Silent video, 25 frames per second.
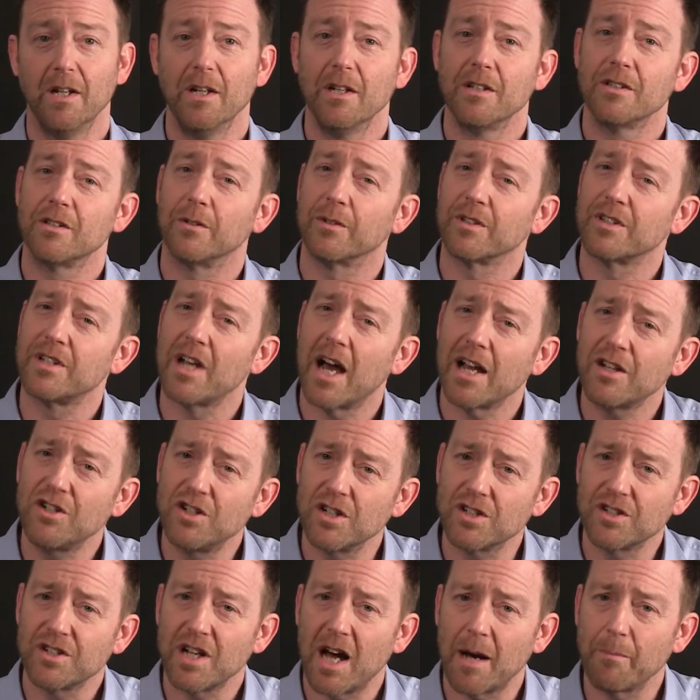So it's not
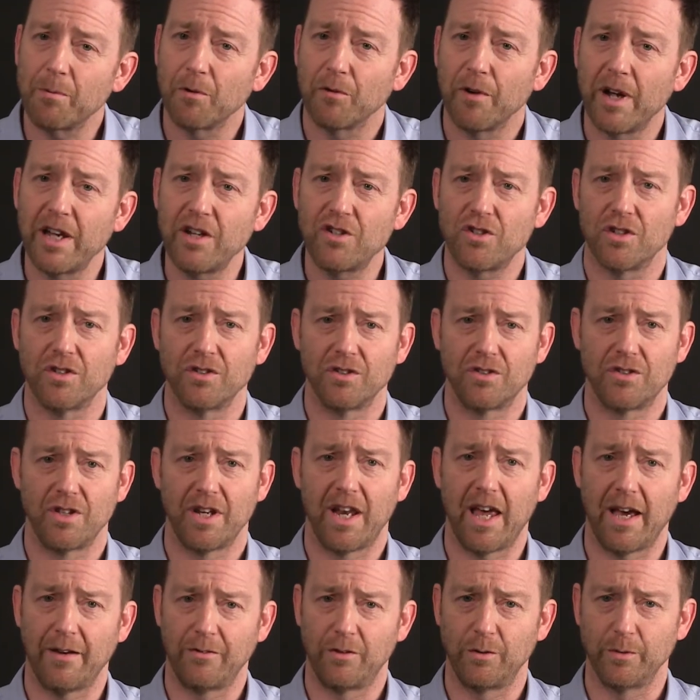just operations that
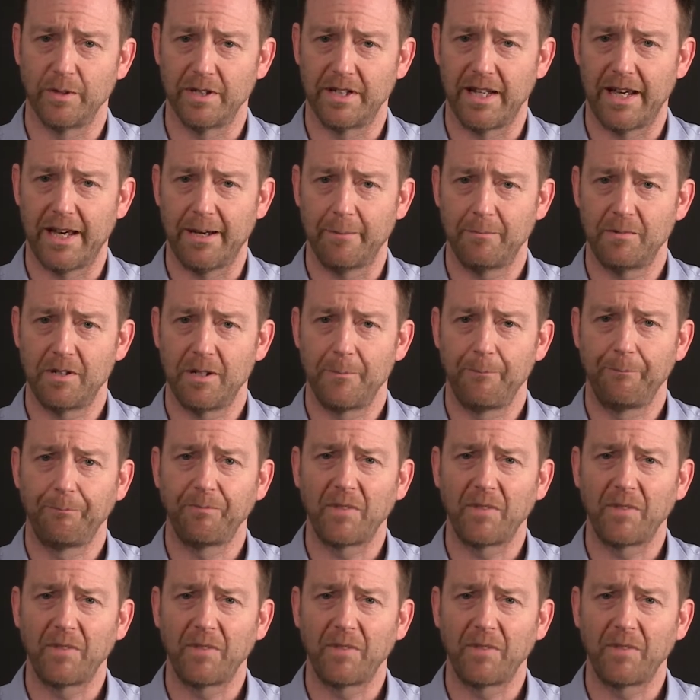have to adapt.